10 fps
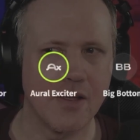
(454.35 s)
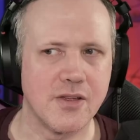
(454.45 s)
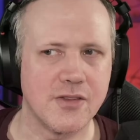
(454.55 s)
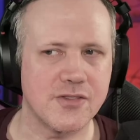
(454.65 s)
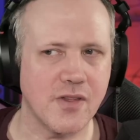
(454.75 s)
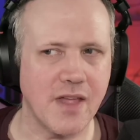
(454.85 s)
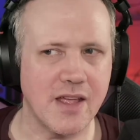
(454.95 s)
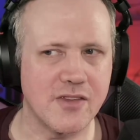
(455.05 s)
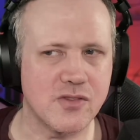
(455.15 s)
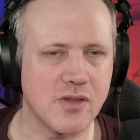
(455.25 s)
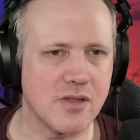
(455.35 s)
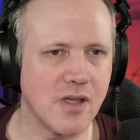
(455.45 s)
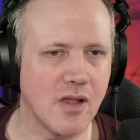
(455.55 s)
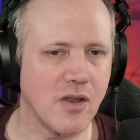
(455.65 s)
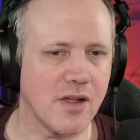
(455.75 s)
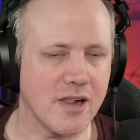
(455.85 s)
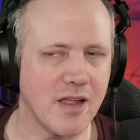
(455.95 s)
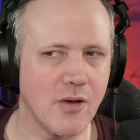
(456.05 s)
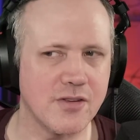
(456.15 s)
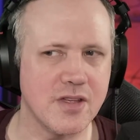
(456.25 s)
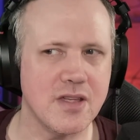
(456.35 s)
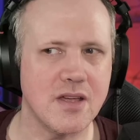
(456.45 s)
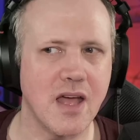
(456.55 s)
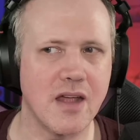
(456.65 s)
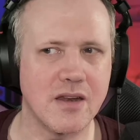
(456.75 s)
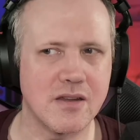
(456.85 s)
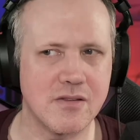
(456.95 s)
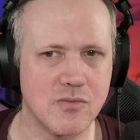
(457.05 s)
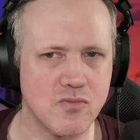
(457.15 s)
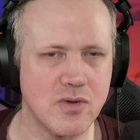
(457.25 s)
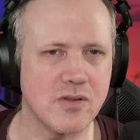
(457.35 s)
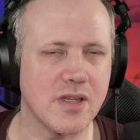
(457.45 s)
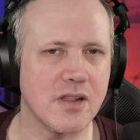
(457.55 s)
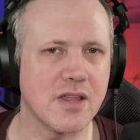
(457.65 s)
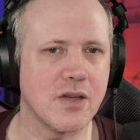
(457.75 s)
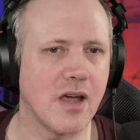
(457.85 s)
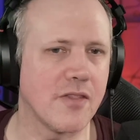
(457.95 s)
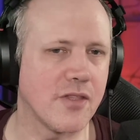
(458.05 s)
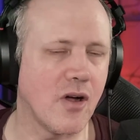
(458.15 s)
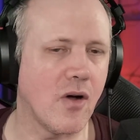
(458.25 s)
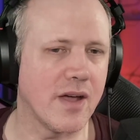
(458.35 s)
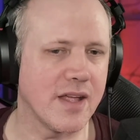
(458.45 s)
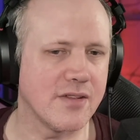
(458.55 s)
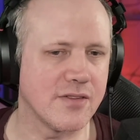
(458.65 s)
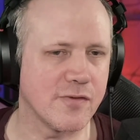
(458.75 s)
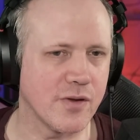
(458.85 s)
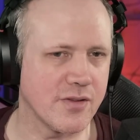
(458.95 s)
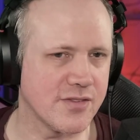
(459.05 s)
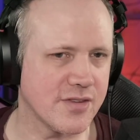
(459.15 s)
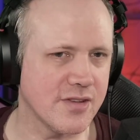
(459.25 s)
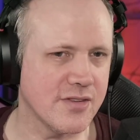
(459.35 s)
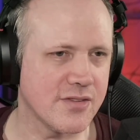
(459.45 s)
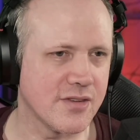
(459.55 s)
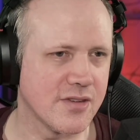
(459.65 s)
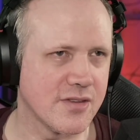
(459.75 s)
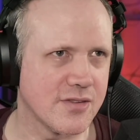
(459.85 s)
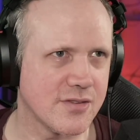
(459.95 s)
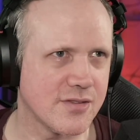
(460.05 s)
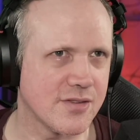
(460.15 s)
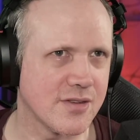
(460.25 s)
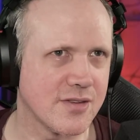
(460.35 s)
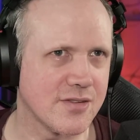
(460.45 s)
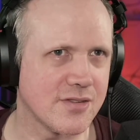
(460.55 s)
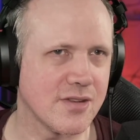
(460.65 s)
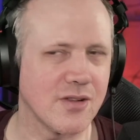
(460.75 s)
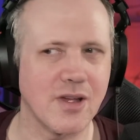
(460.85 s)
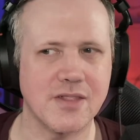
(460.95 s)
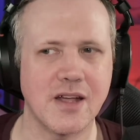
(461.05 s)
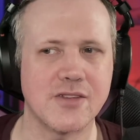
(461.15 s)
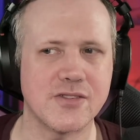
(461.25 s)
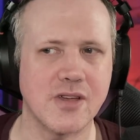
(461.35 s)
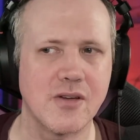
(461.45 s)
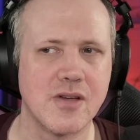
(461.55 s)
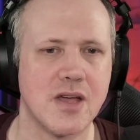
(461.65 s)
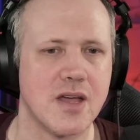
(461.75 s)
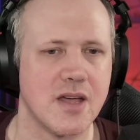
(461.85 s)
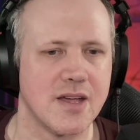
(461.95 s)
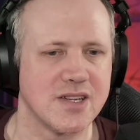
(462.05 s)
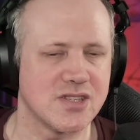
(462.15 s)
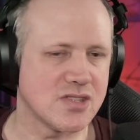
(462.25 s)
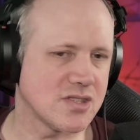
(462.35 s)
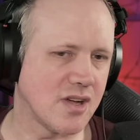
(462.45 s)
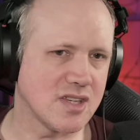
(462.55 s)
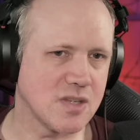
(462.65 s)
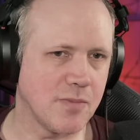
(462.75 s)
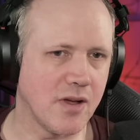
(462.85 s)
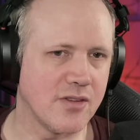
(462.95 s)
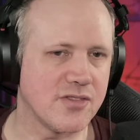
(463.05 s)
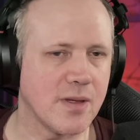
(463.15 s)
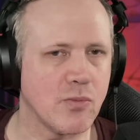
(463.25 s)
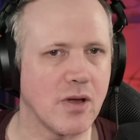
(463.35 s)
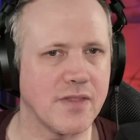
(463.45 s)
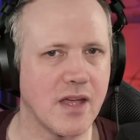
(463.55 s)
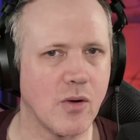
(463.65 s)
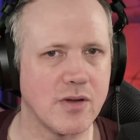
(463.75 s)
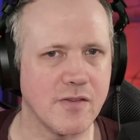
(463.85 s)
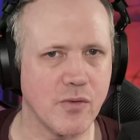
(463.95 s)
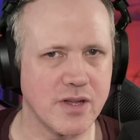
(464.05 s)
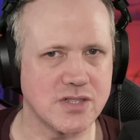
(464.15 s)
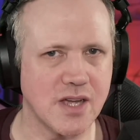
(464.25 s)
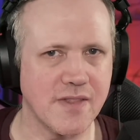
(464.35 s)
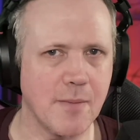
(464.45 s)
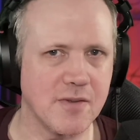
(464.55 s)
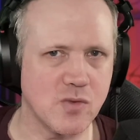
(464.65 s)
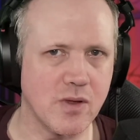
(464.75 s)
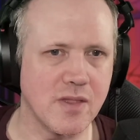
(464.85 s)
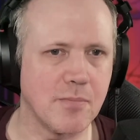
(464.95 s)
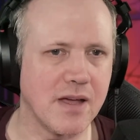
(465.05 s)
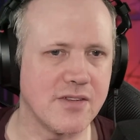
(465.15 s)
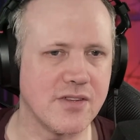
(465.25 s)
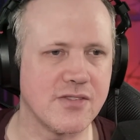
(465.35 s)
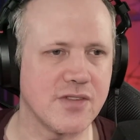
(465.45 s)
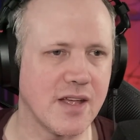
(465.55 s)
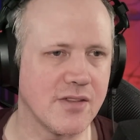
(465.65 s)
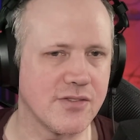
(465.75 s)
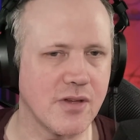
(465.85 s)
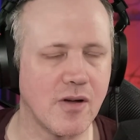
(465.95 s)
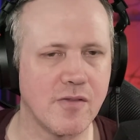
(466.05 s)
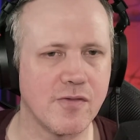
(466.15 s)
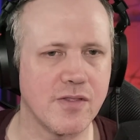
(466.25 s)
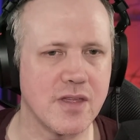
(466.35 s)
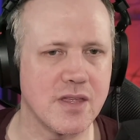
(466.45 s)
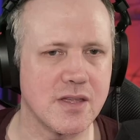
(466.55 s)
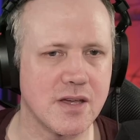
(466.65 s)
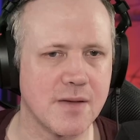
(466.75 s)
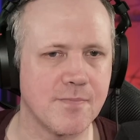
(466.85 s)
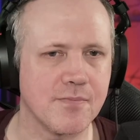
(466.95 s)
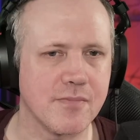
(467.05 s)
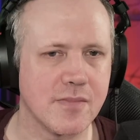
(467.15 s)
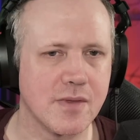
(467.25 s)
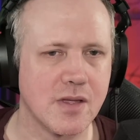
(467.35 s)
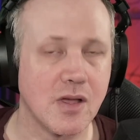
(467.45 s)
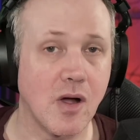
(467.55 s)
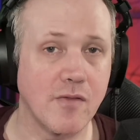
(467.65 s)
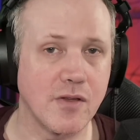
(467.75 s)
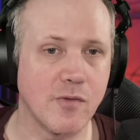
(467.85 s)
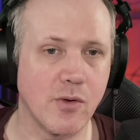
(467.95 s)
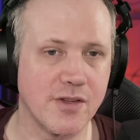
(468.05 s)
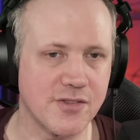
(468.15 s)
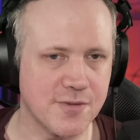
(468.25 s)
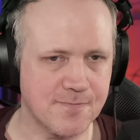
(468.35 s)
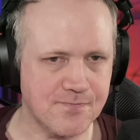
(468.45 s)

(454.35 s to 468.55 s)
So that is a lot of clarity and really clear at the high end frequencies like that. So just to, I suppose, separate that or differentiate that between the bassy sounds of the of your voice.